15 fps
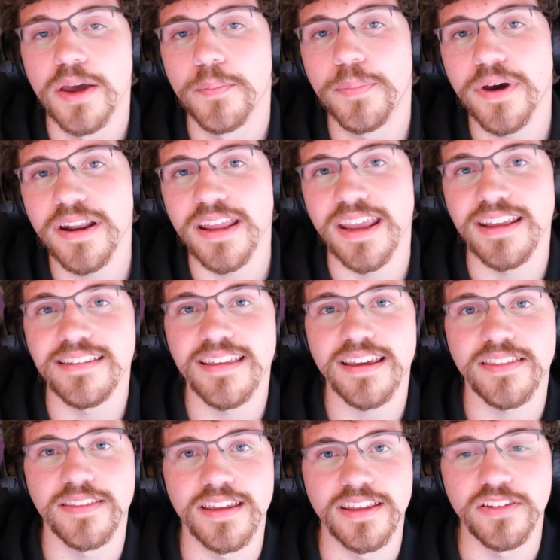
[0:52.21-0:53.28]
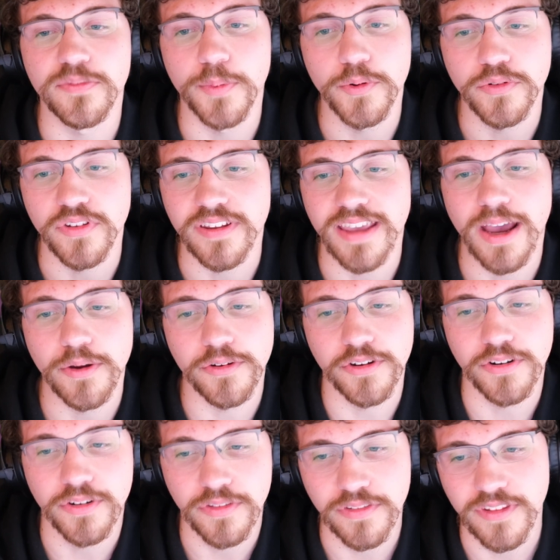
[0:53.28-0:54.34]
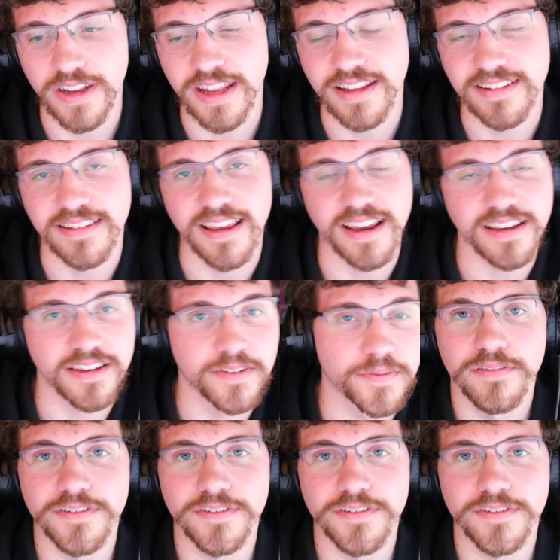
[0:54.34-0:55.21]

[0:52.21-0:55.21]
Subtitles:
but a deck that is supposed to counter today's deck.